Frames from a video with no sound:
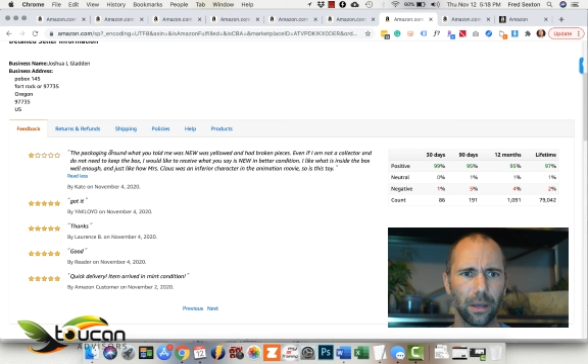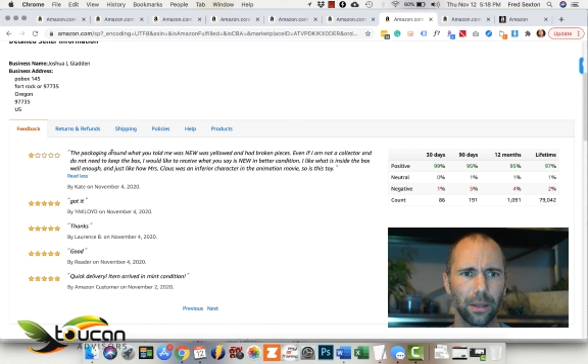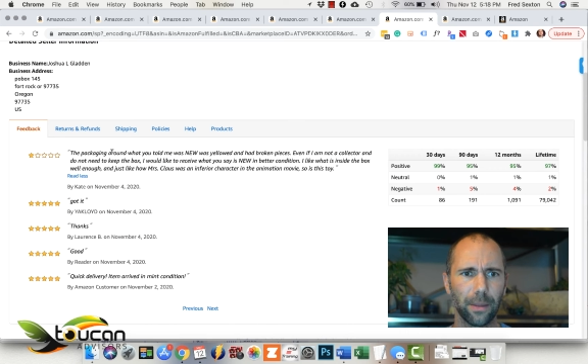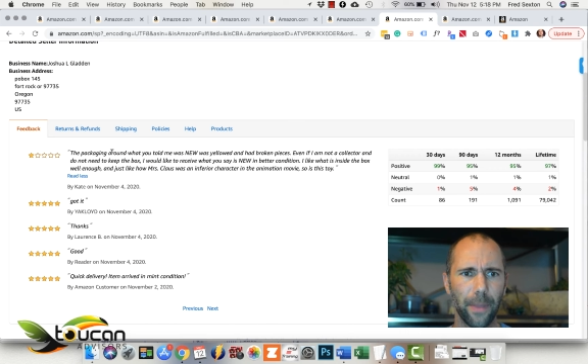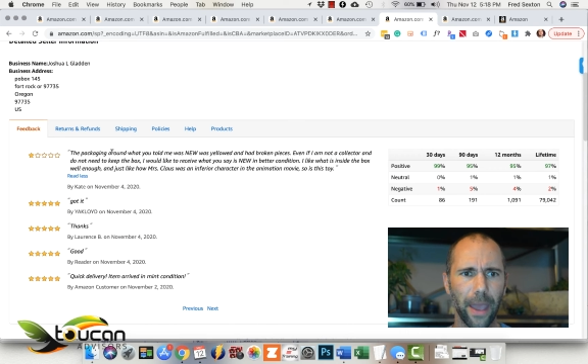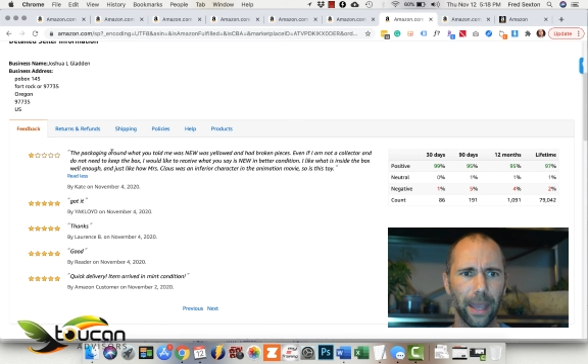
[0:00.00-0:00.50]

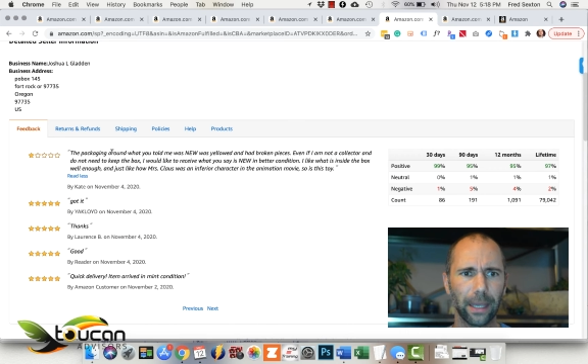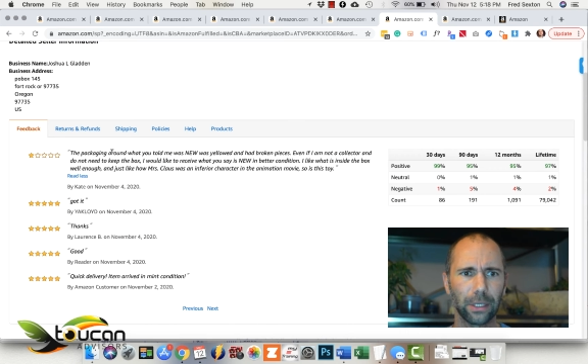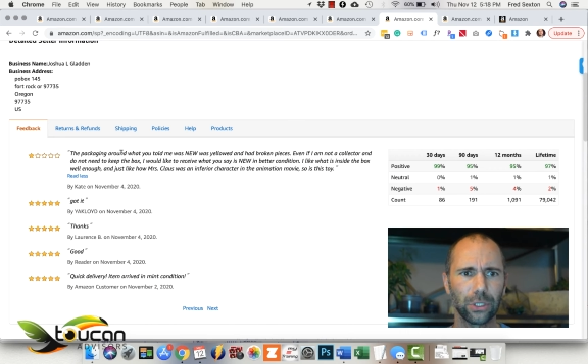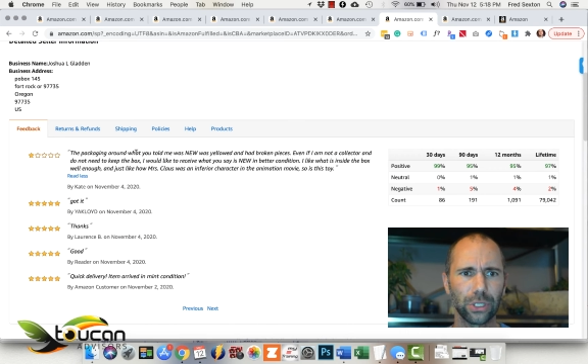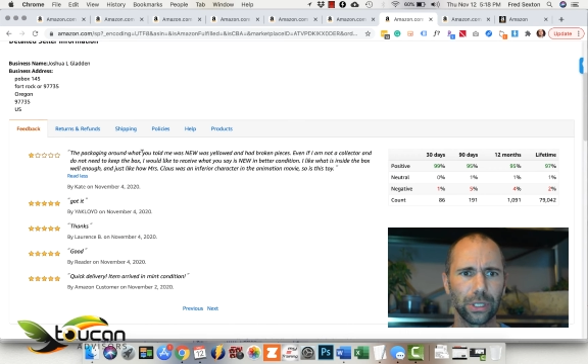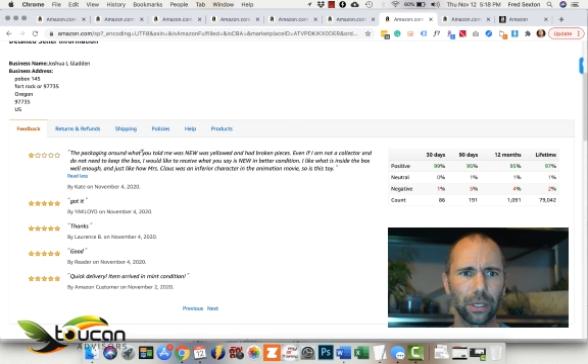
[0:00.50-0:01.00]
The
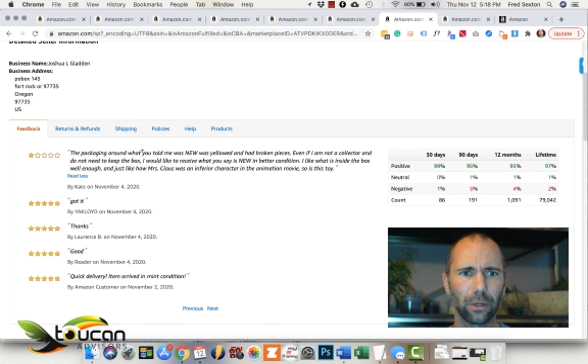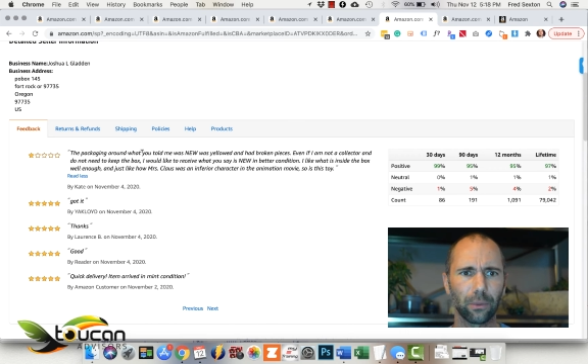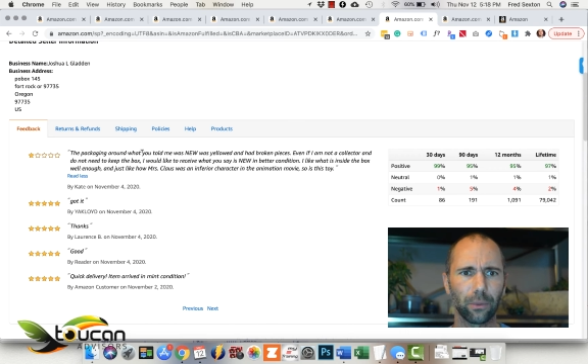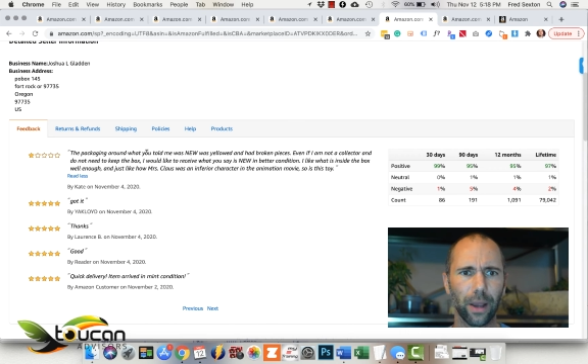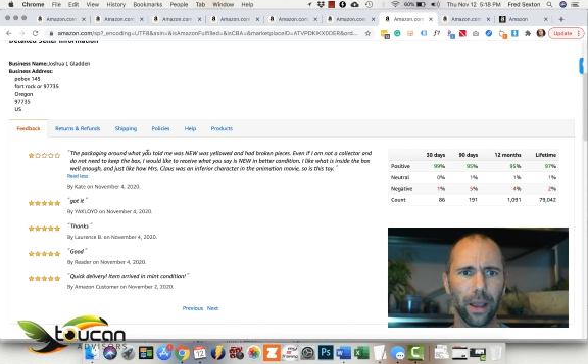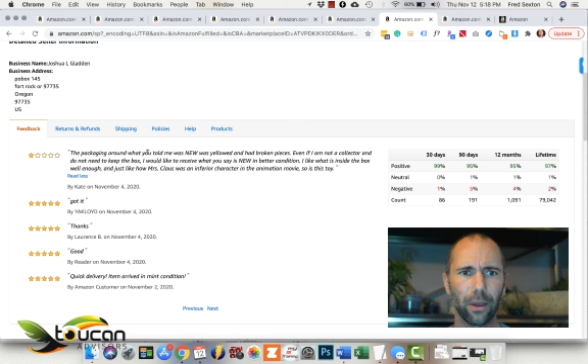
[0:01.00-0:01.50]
packaging
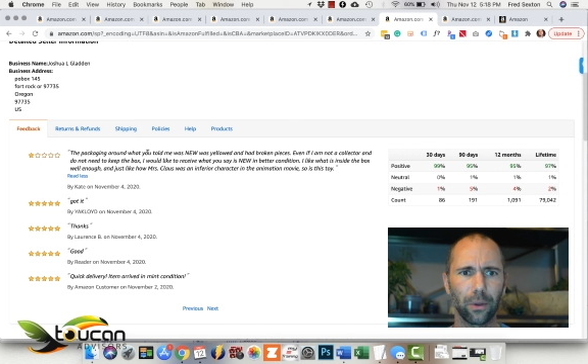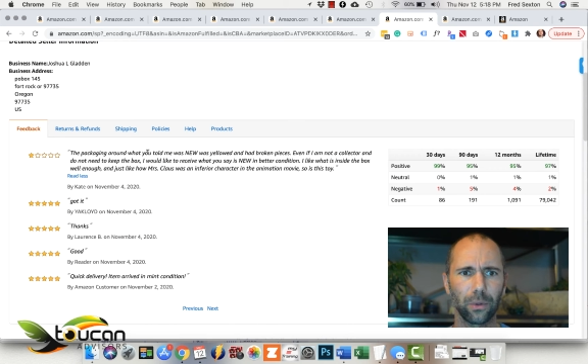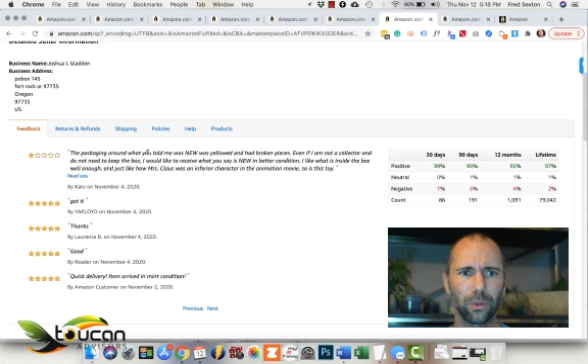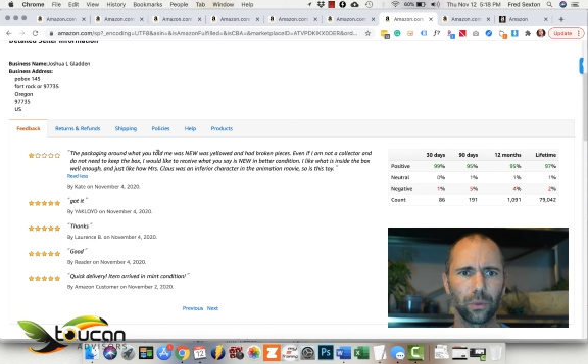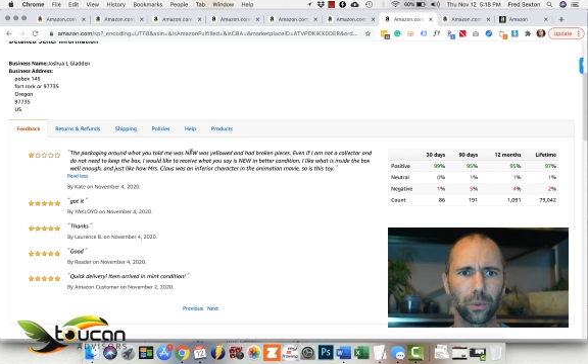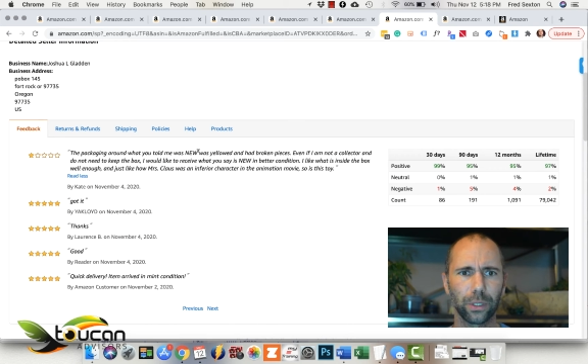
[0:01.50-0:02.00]

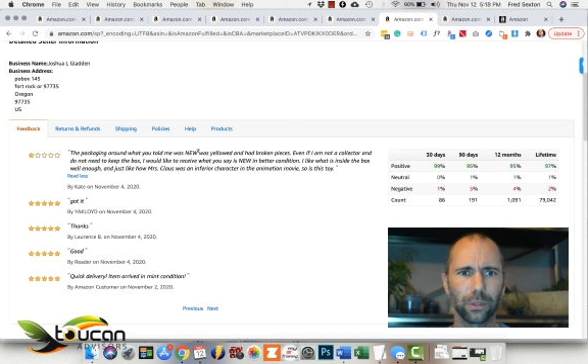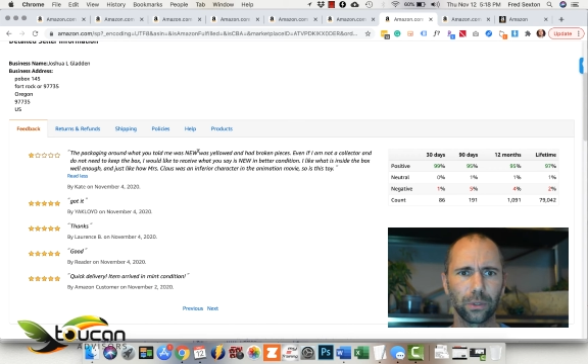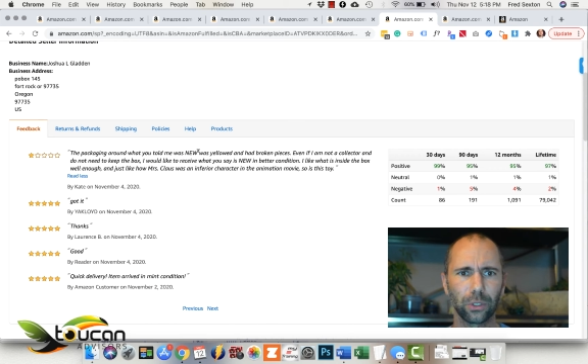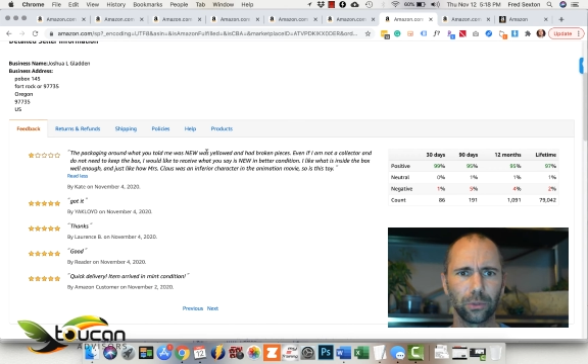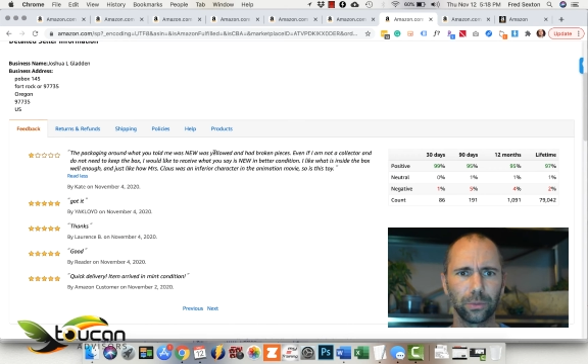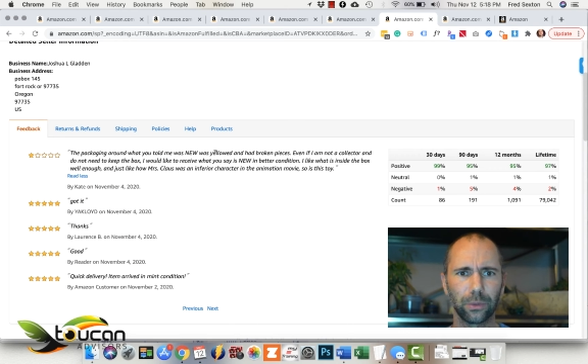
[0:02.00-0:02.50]
around what you
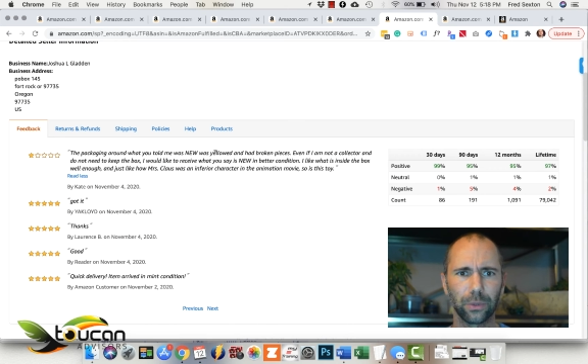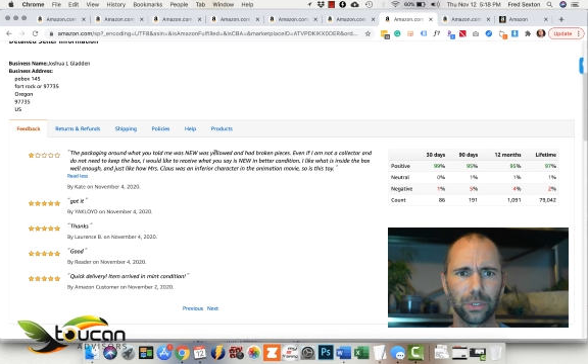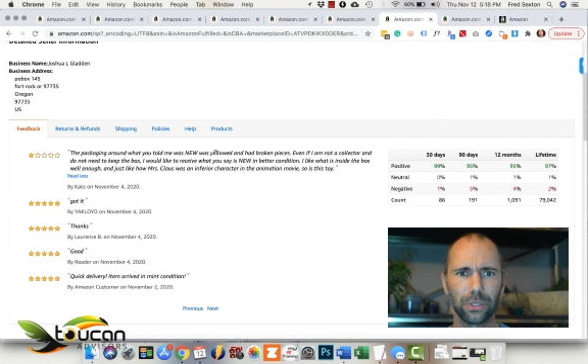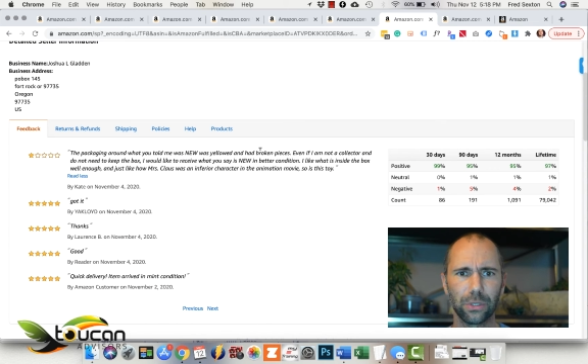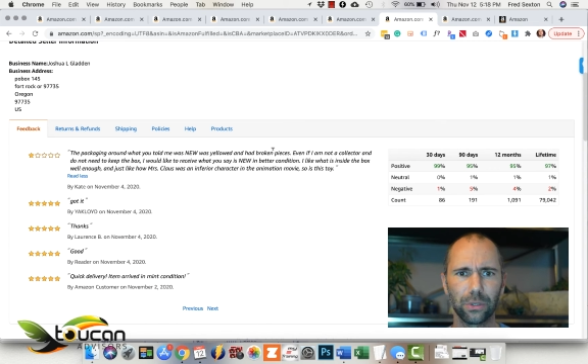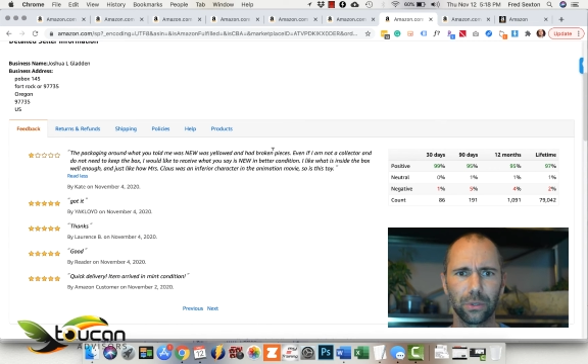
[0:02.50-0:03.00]
told me was
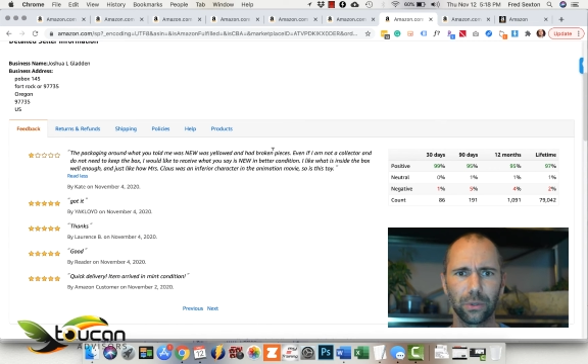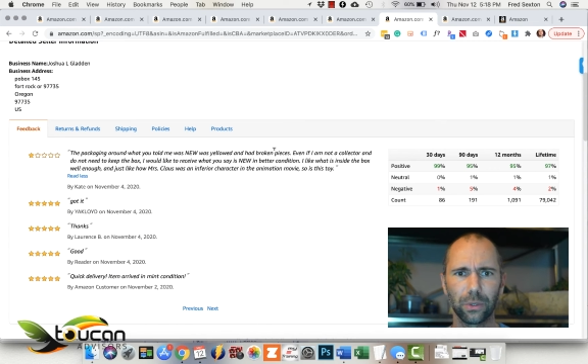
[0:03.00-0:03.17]
new,